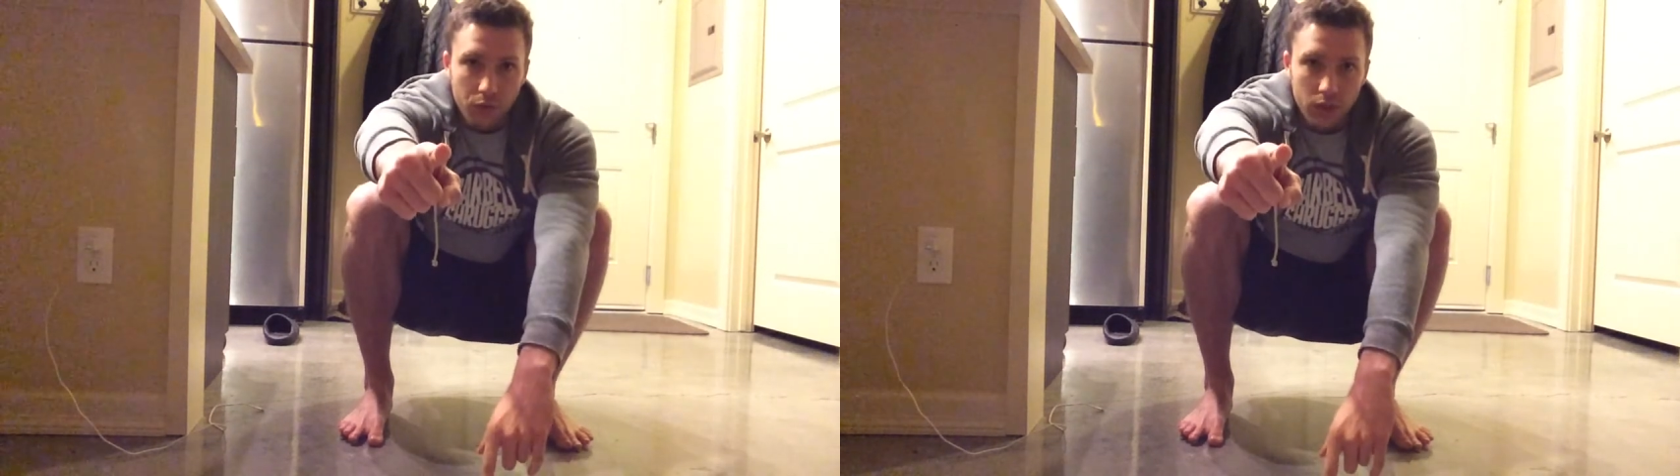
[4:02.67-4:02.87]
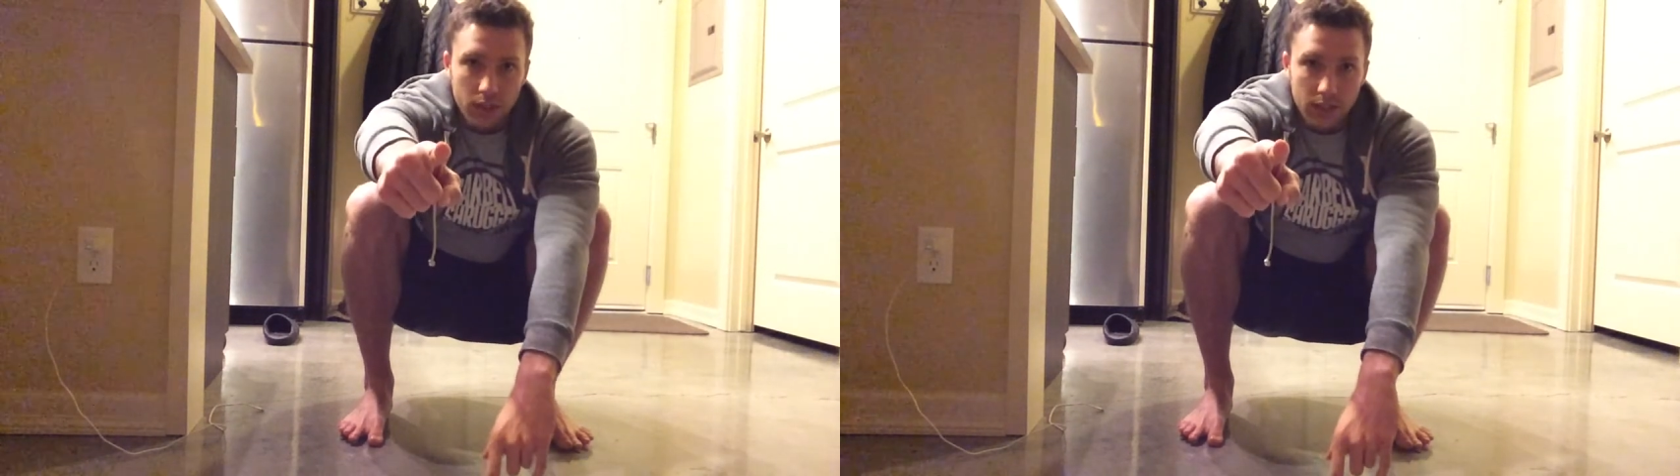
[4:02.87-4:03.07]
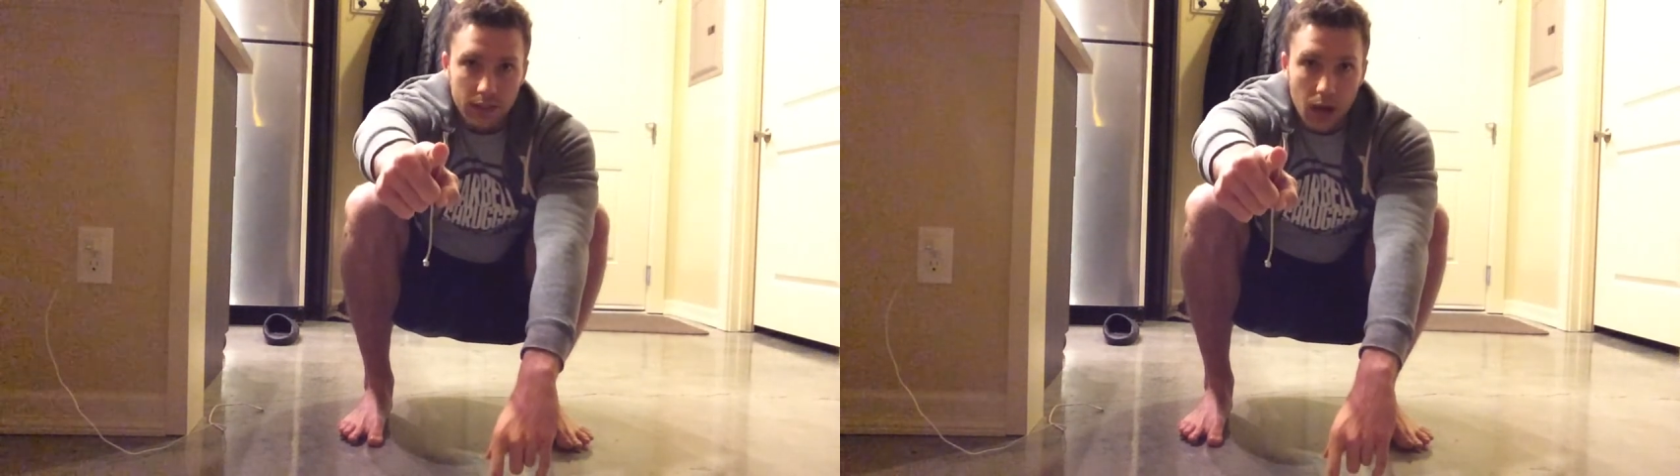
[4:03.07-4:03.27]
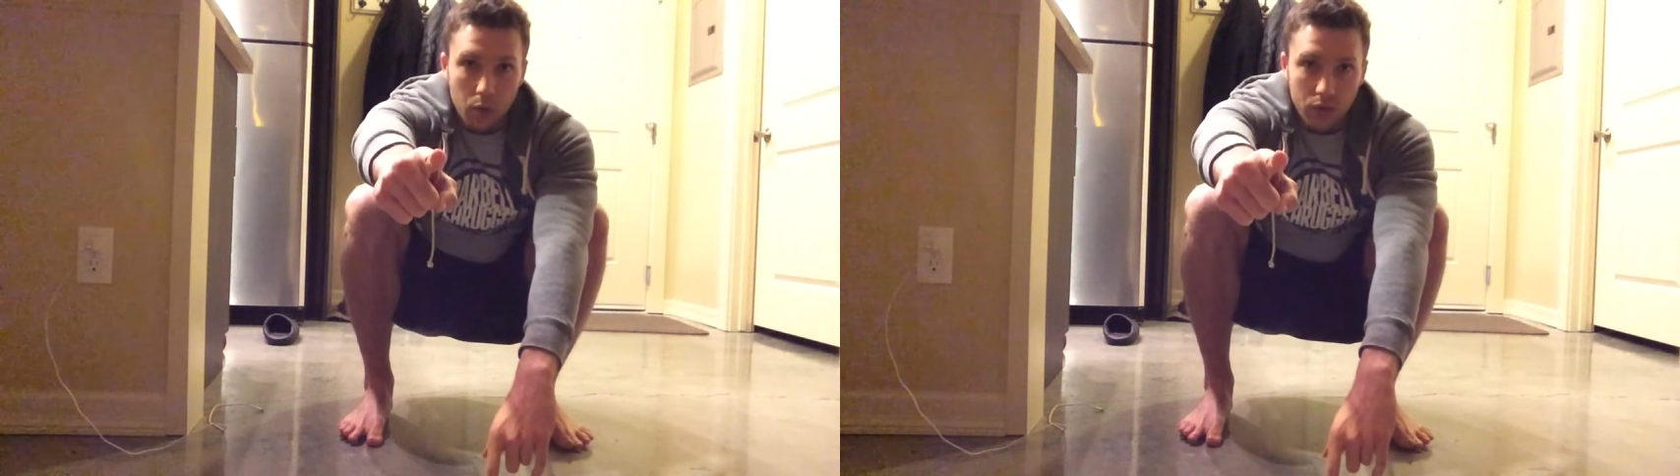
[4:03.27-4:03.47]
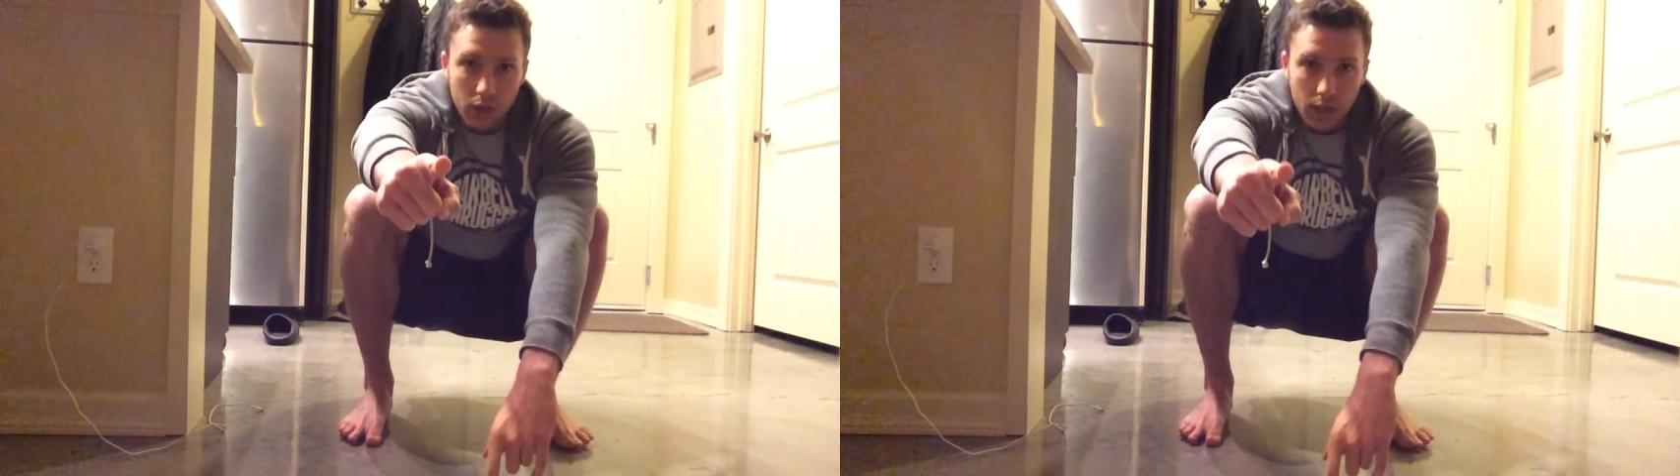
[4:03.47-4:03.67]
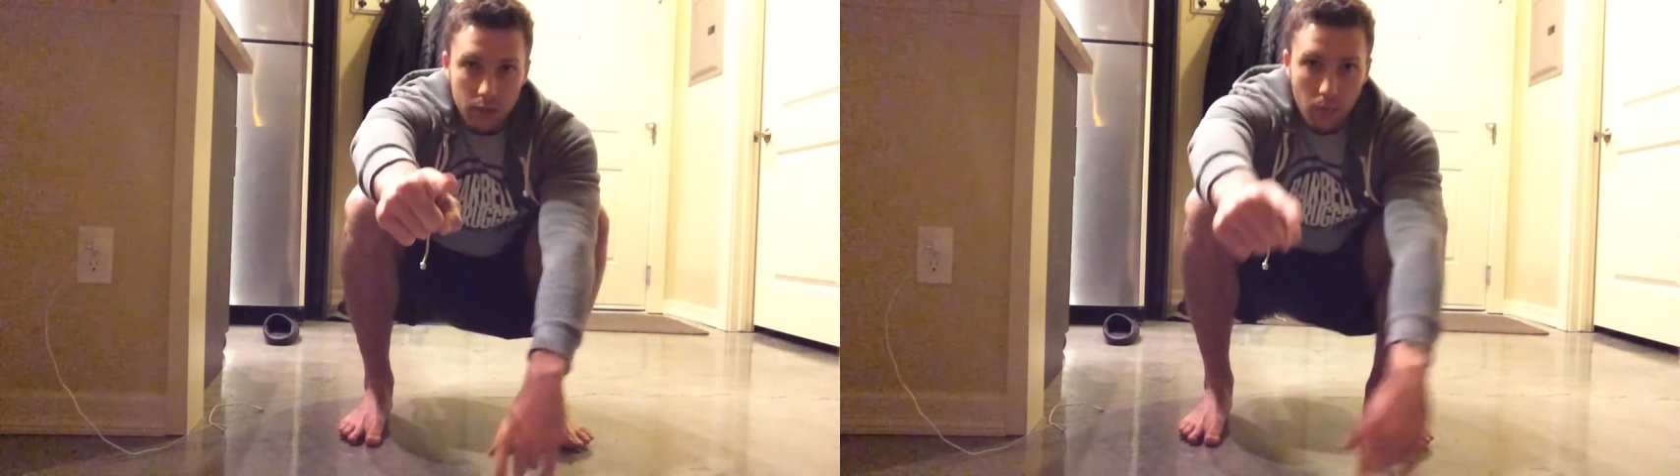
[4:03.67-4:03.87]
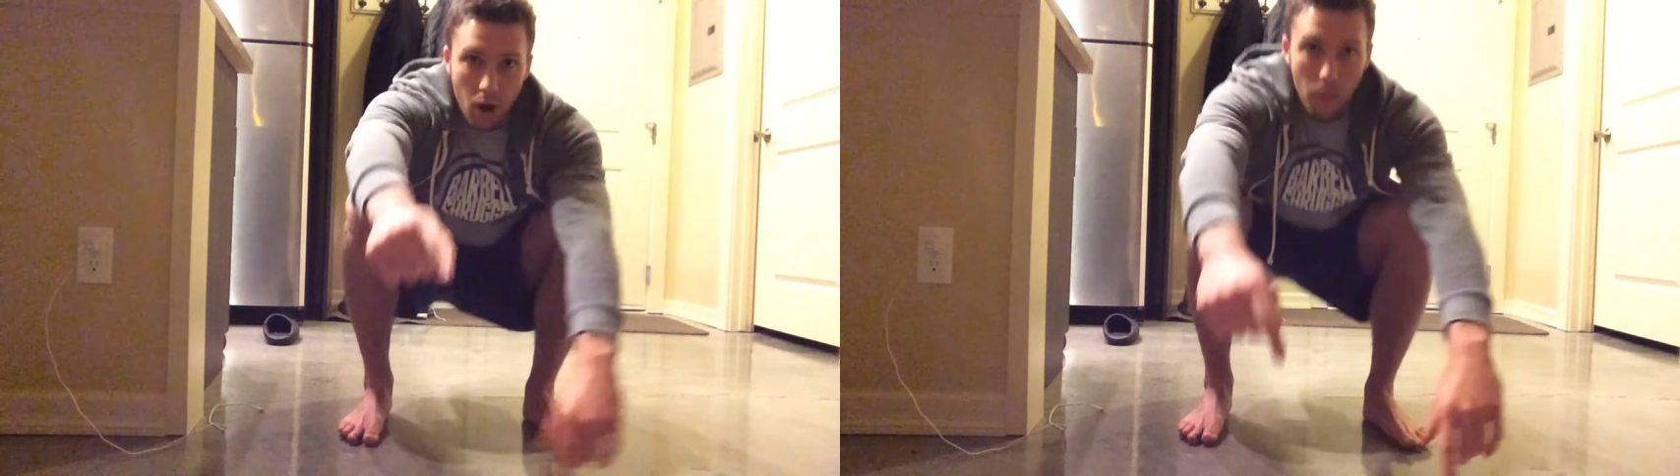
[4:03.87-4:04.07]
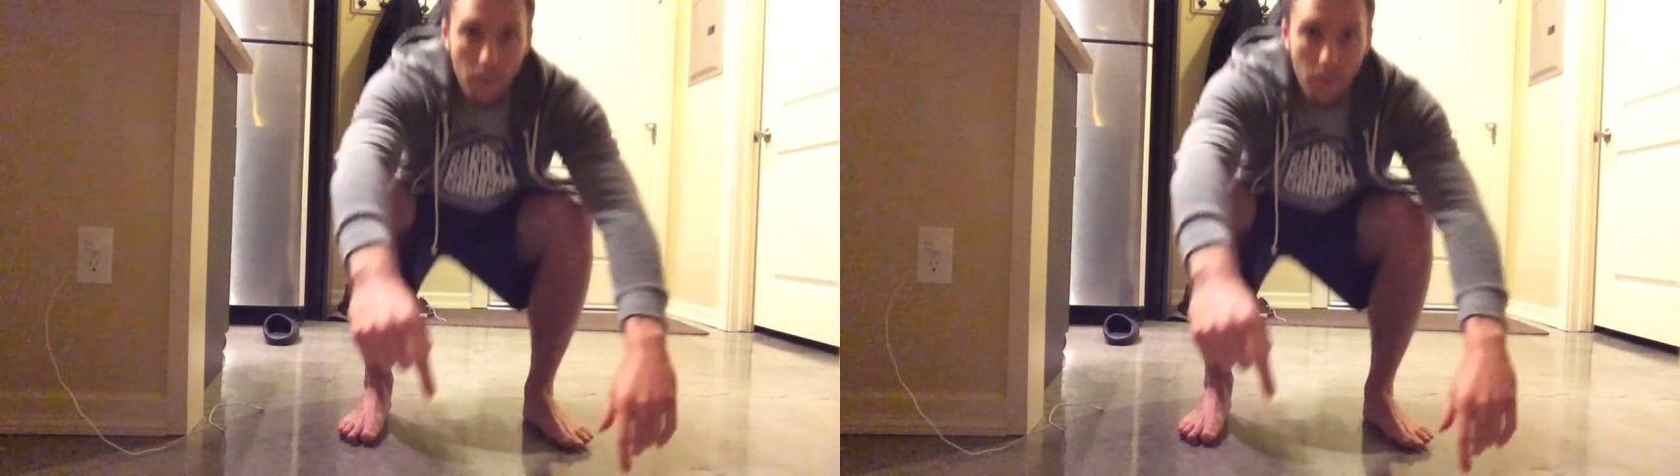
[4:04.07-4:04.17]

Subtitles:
360 out, see you guys tomorrow.